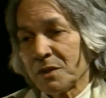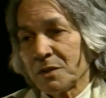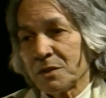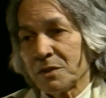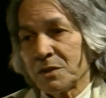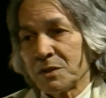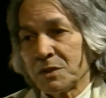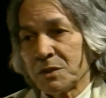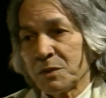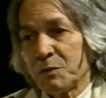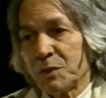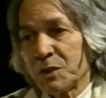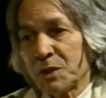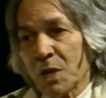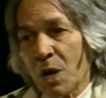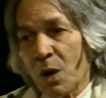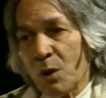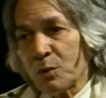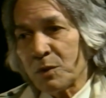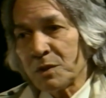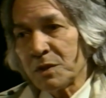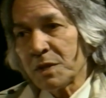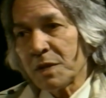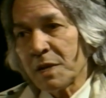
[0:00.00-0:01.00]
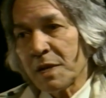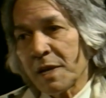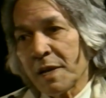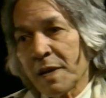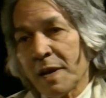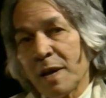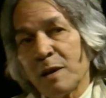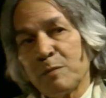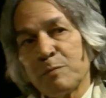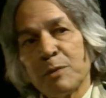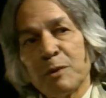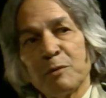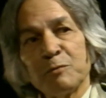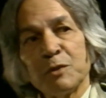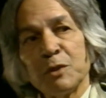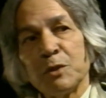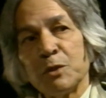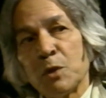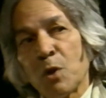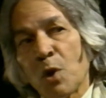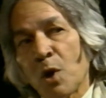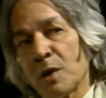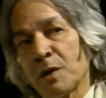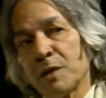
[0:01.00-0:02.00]
You see, without the help of the
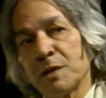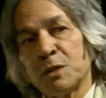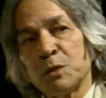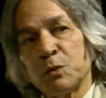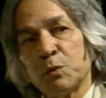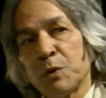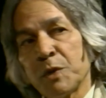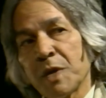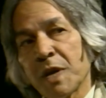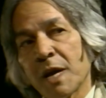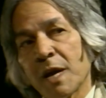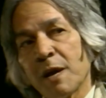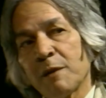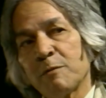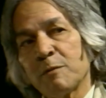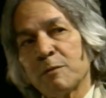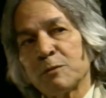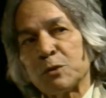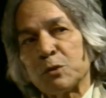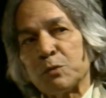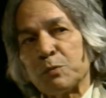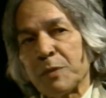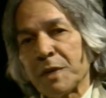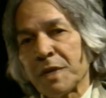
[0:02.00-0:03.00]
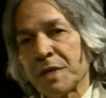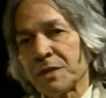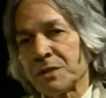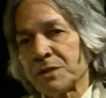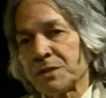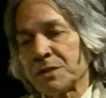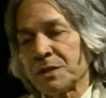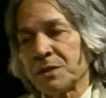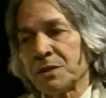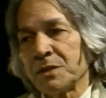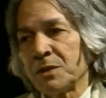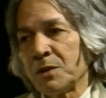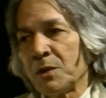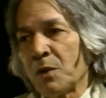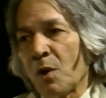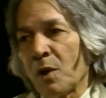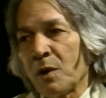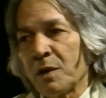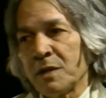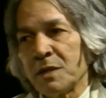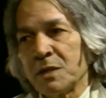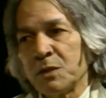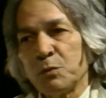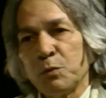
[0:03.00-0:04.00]
knowledge we have of space and the
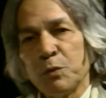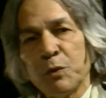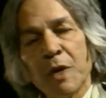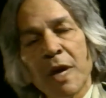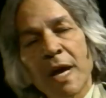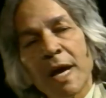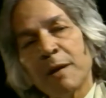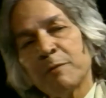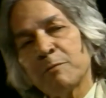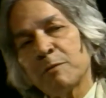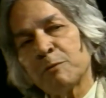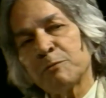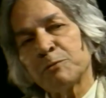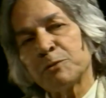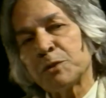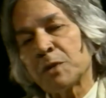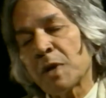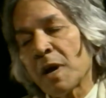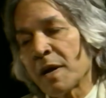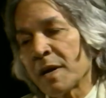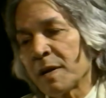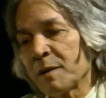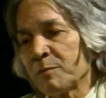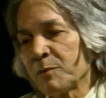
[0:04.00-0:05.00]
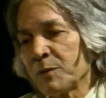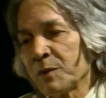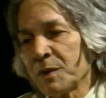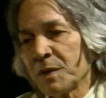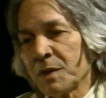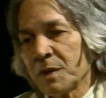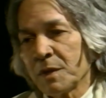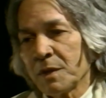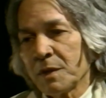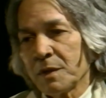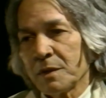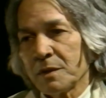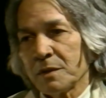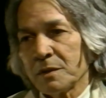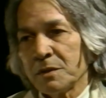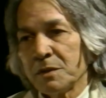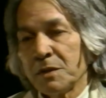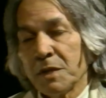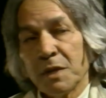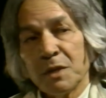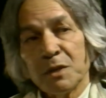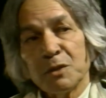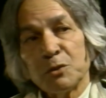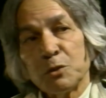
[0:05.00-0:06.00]
knowledge we have of time,
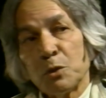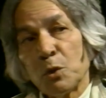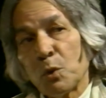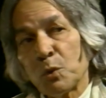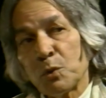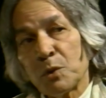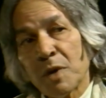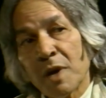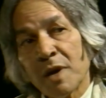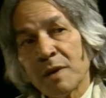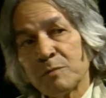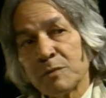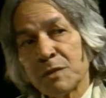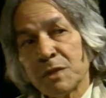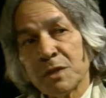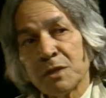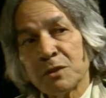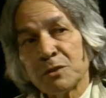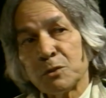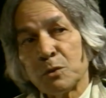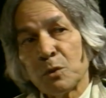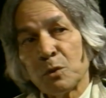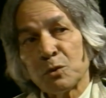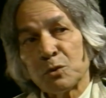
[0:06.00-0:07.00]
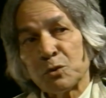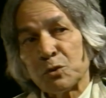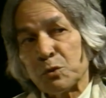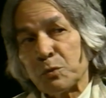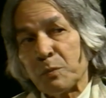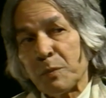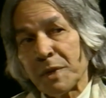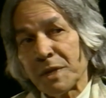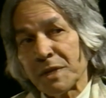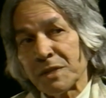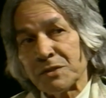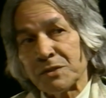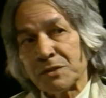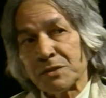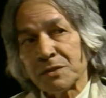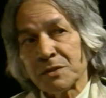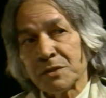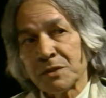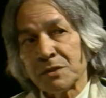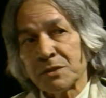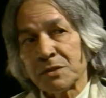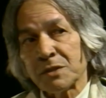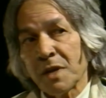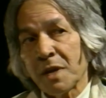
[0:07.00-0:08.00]
there is no time, there is no space.
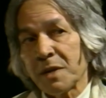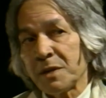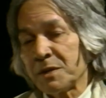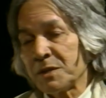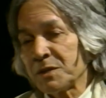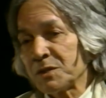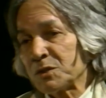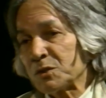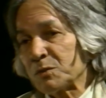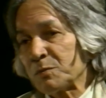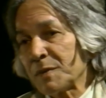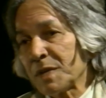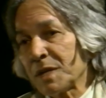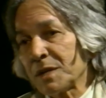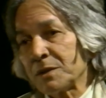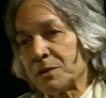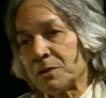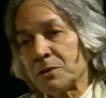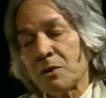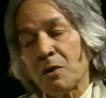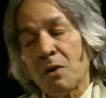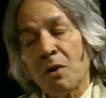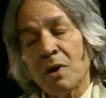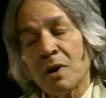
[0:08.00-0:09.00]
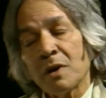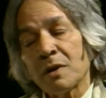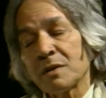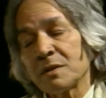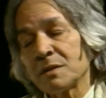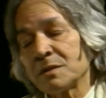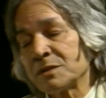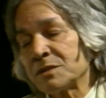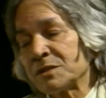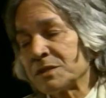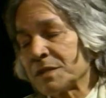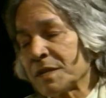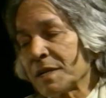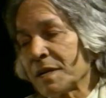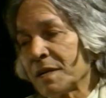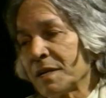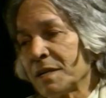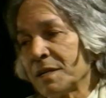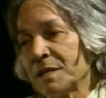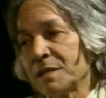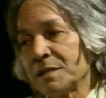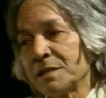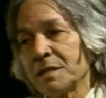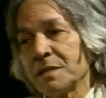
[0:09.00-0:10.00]
The scientists may talk and say
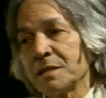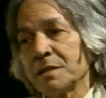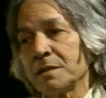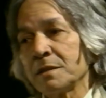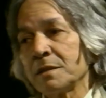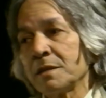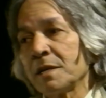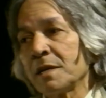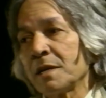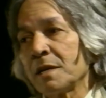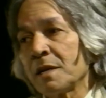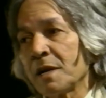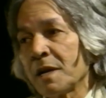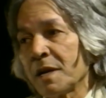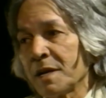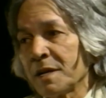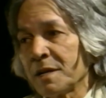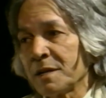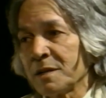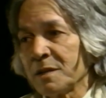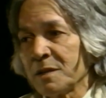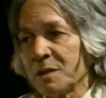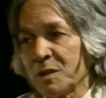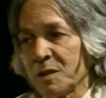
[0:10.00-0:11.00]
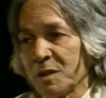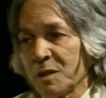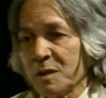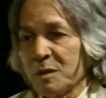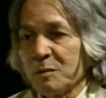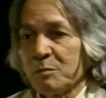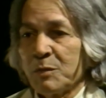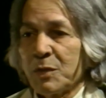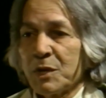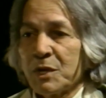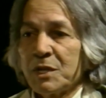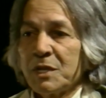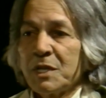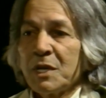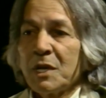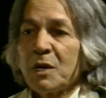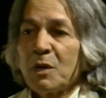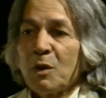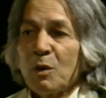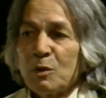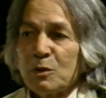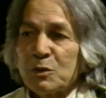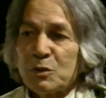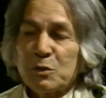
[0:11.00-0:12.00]
anything they like, but they
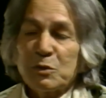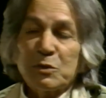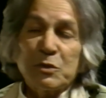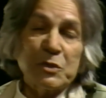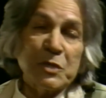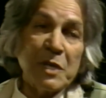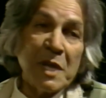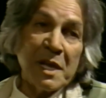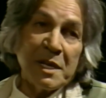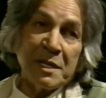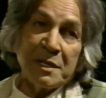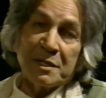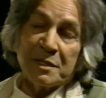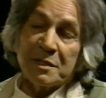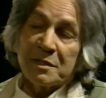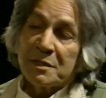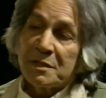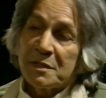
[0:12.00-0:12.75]
are also saying